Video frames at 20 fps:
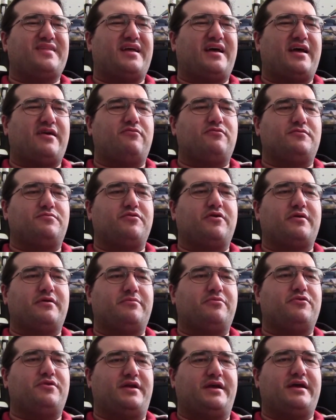I would probably
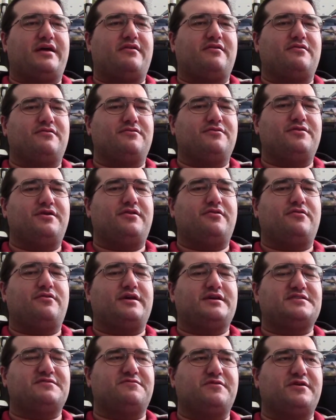put it out a little
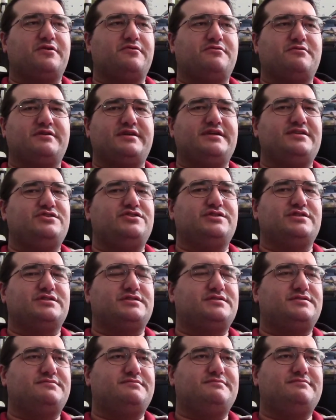less frequently
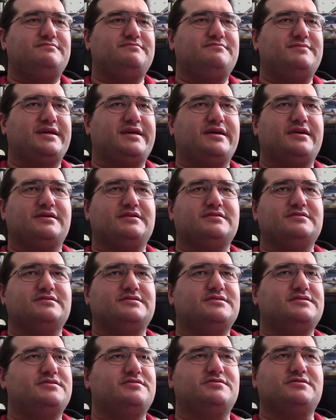just because